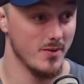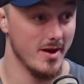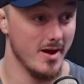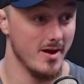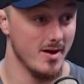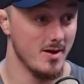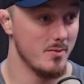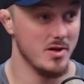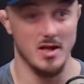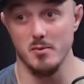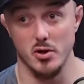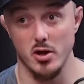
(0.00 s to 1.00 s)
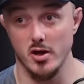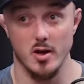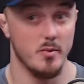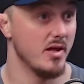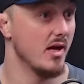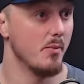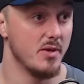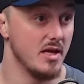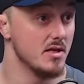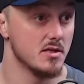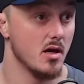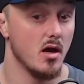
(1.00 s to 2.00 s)
Yeah, be that burger, be that
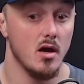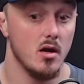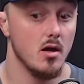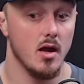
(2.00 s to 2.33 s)
pizza.